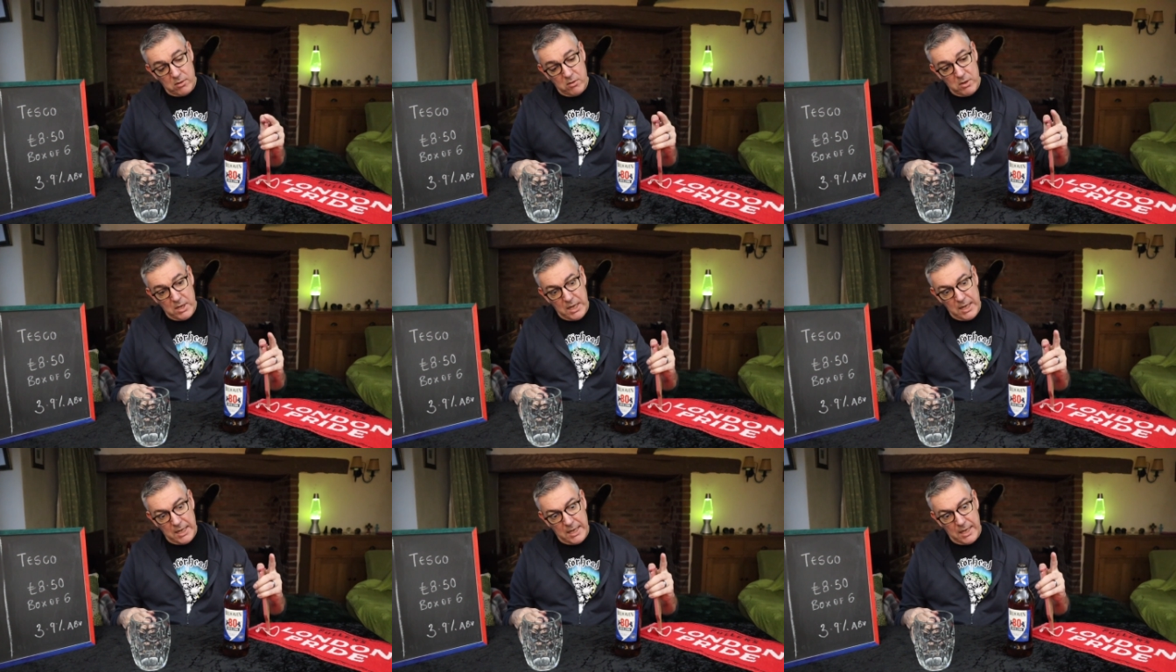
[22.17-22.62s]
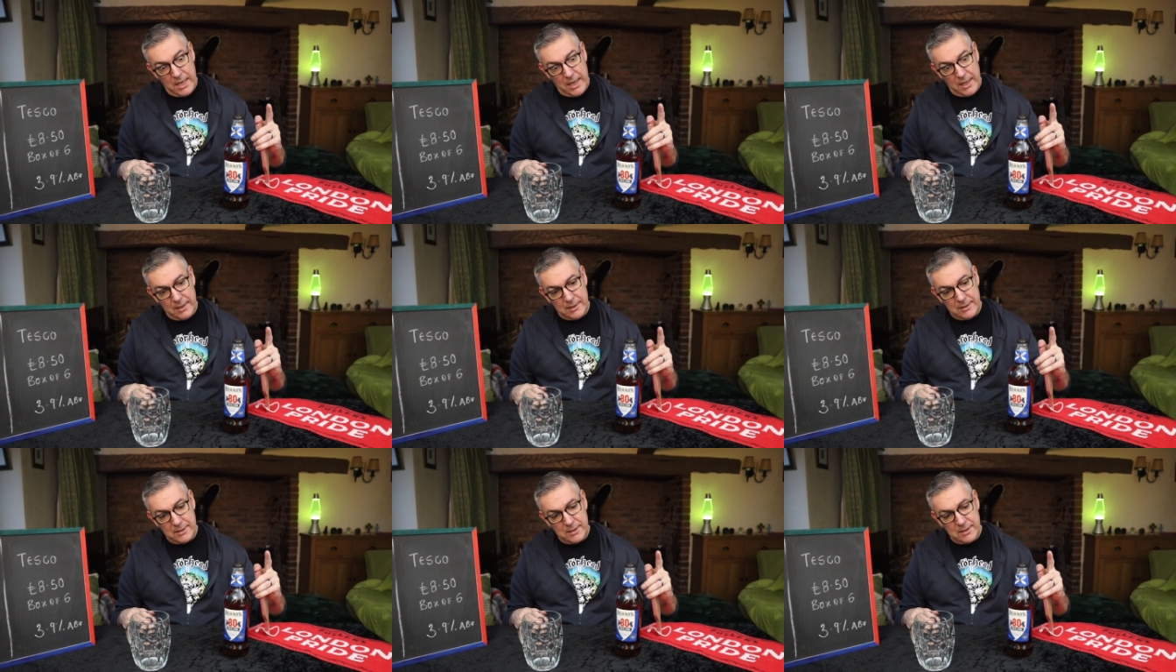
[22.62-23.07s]
Greeny
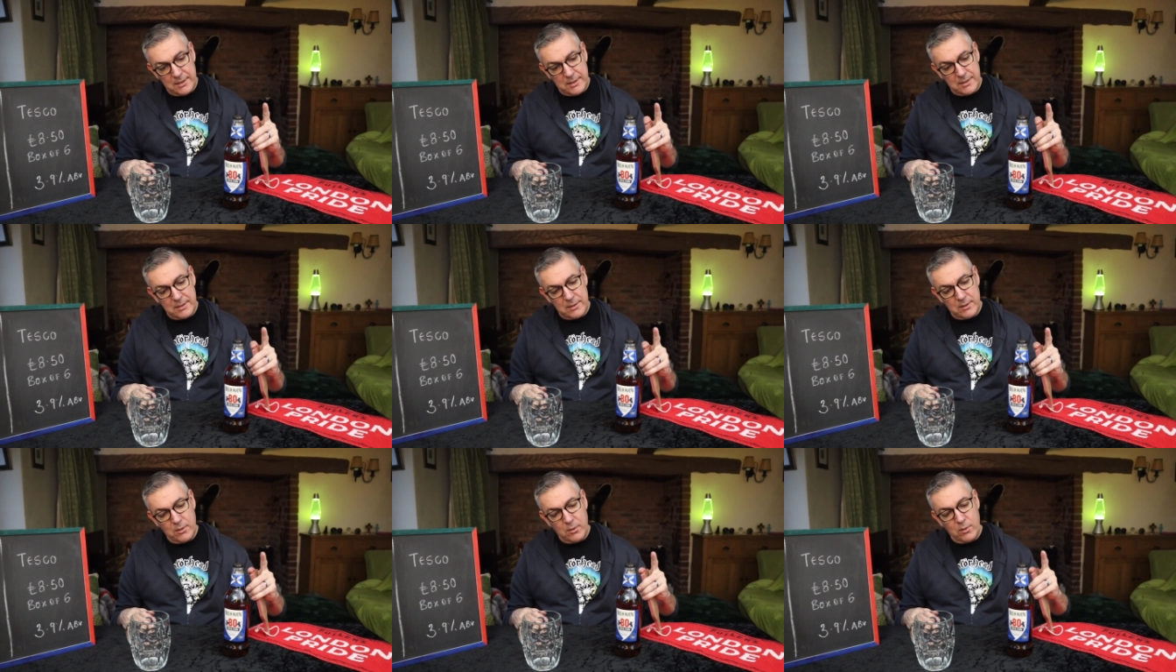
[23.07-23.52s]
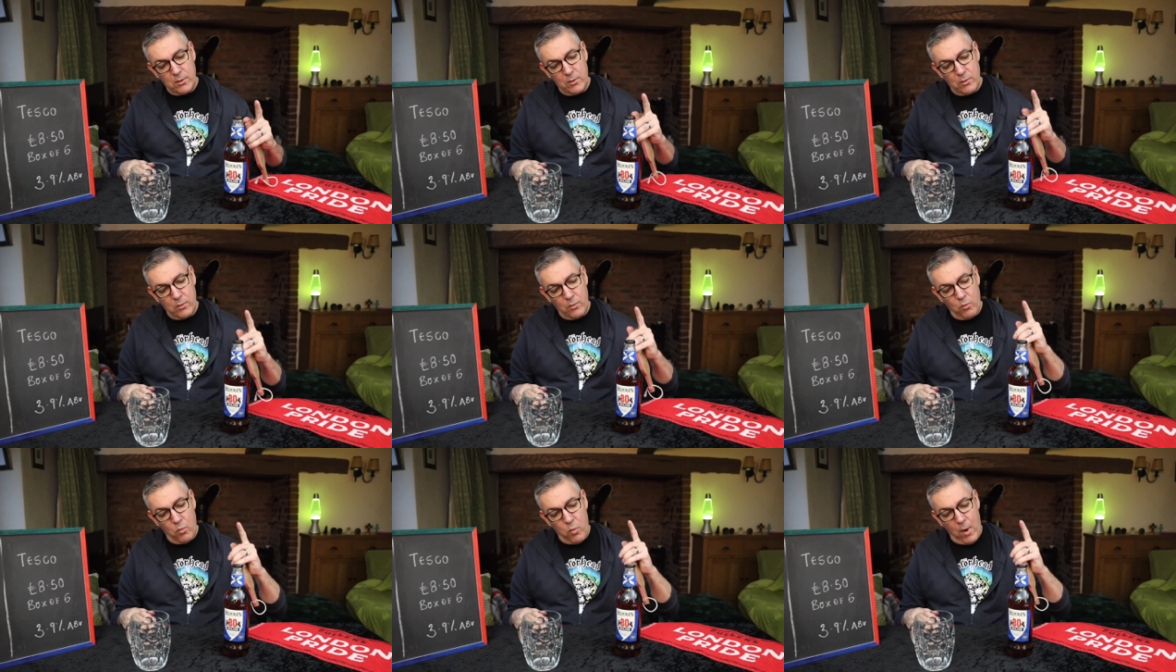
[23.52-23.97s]
King's
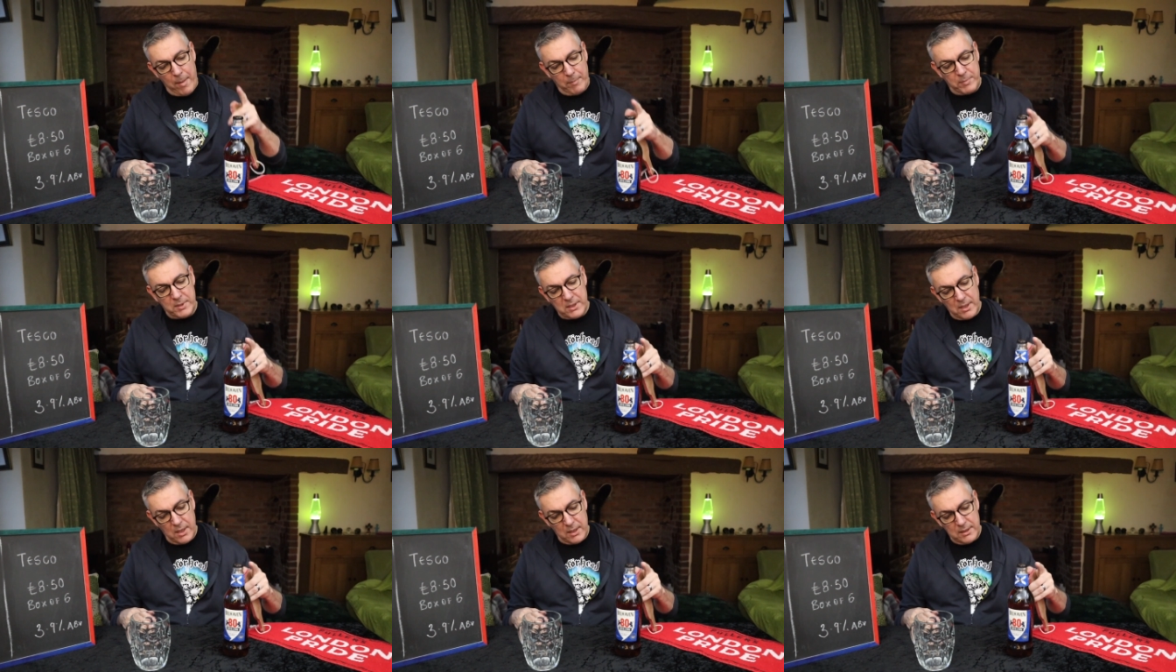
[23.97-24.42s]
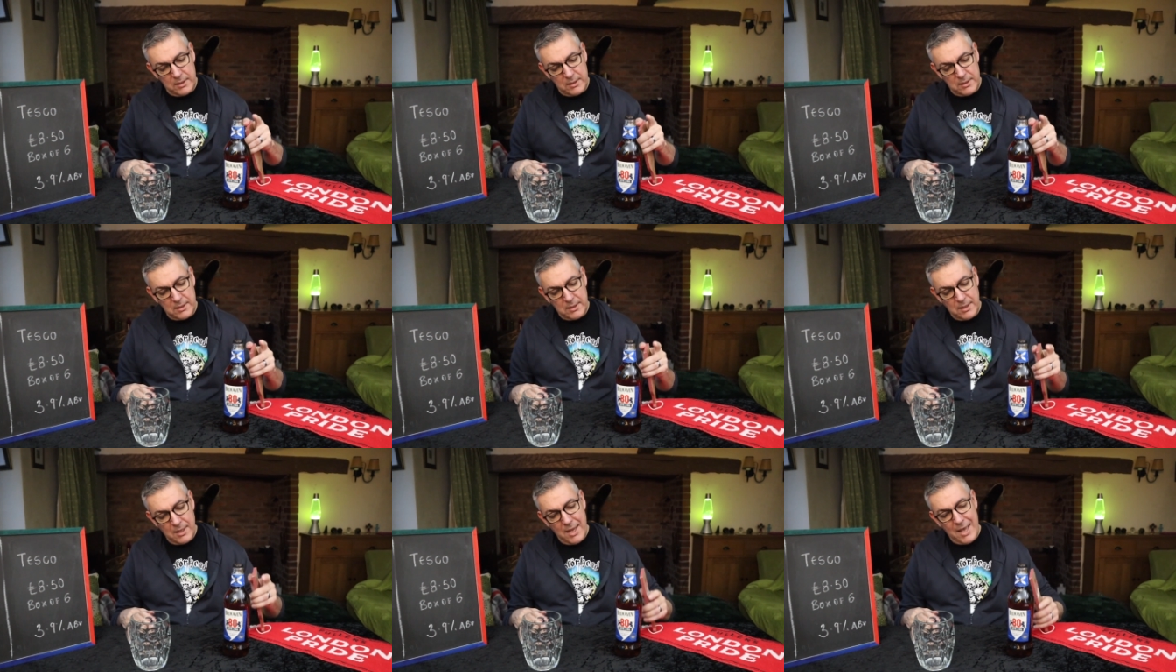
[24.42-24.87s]

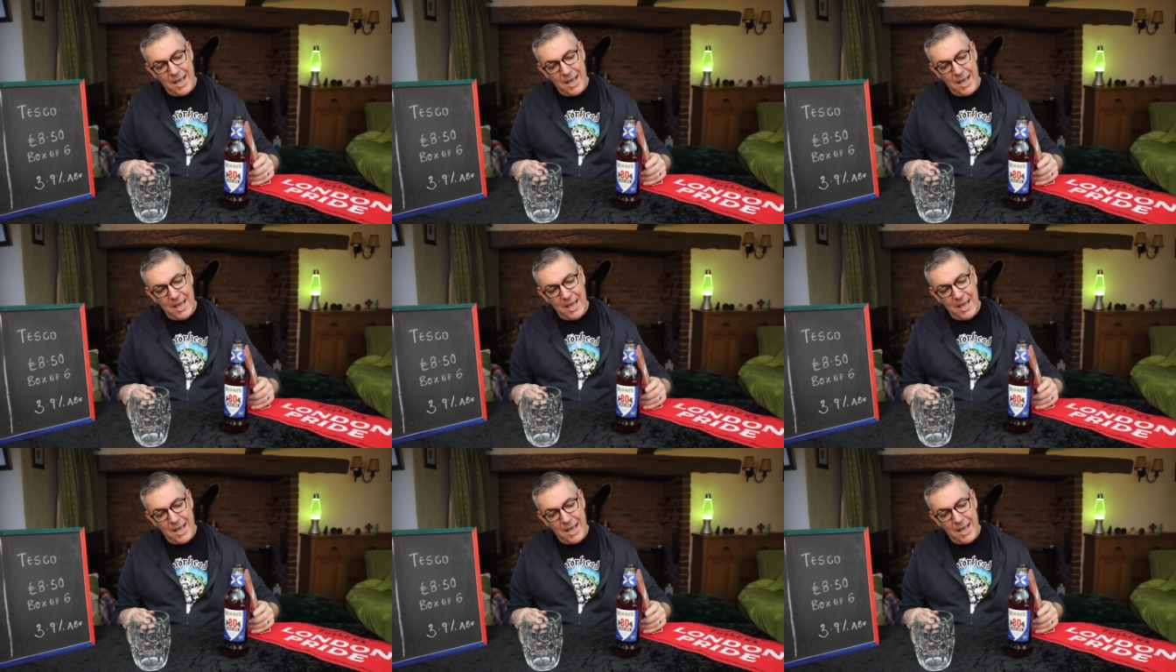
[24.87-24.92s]
website,